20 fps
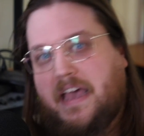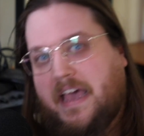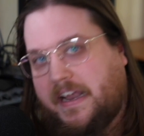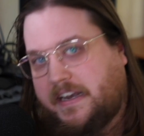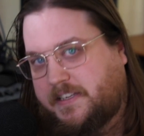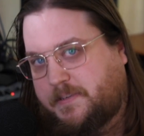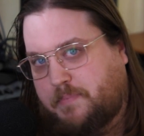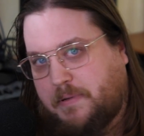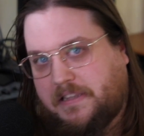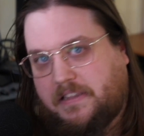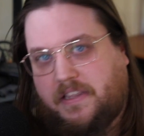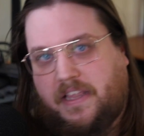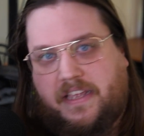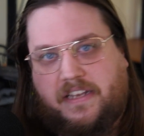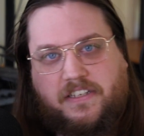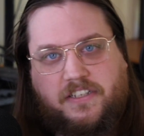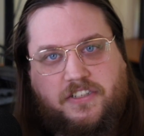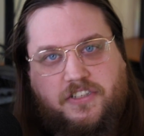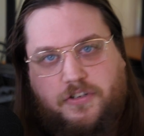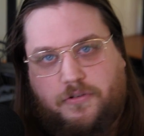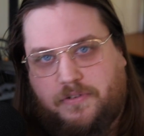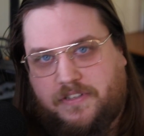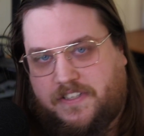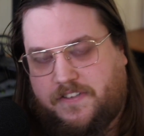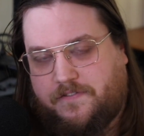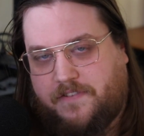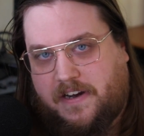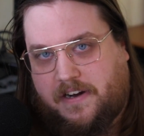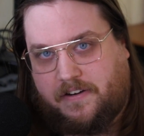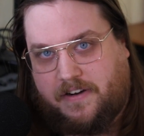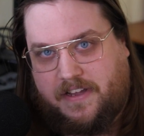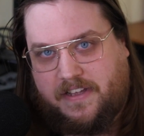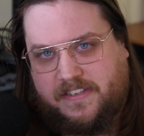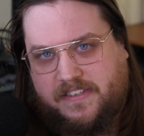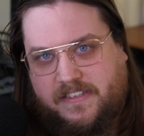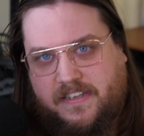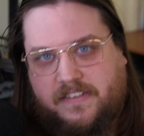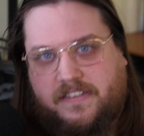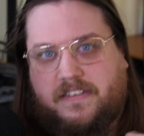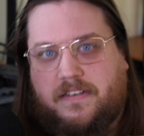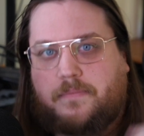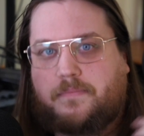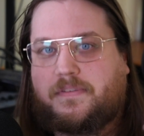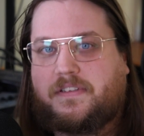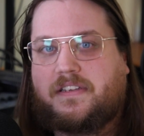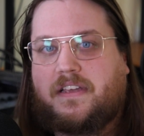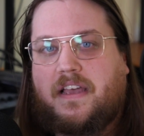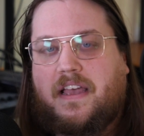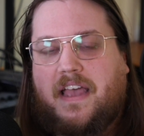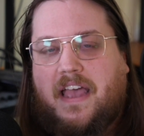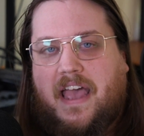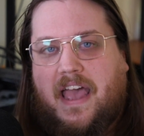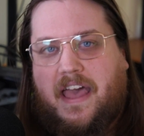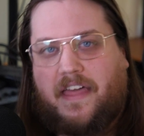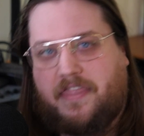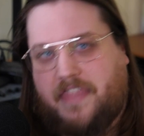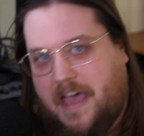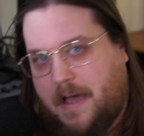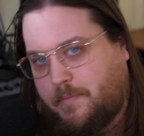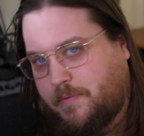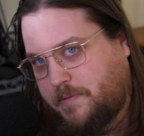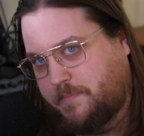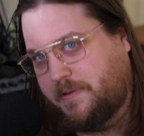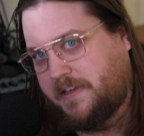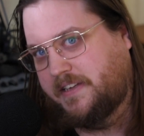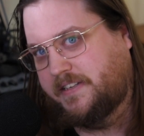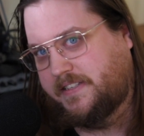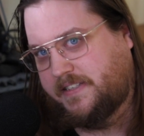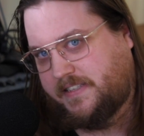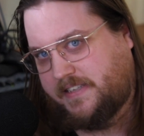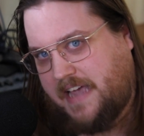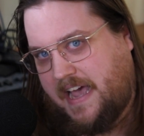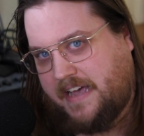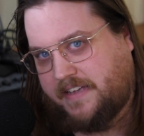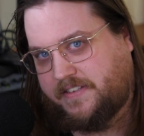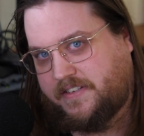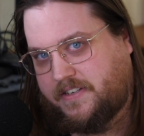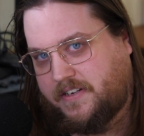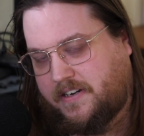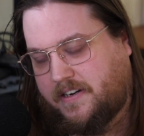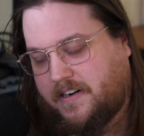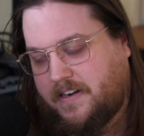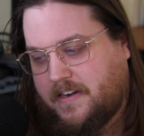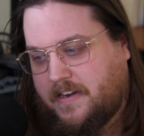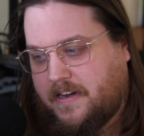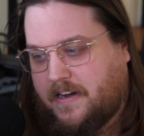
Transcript: and has been linked to its various systems, and that would be a disaster.